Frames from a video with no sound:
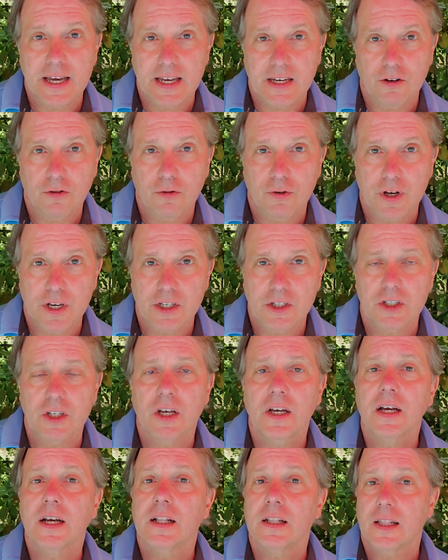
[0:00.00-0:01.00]
increase
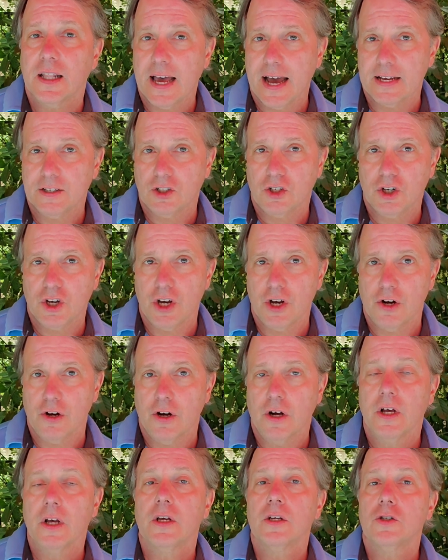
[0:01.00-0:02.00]
last year.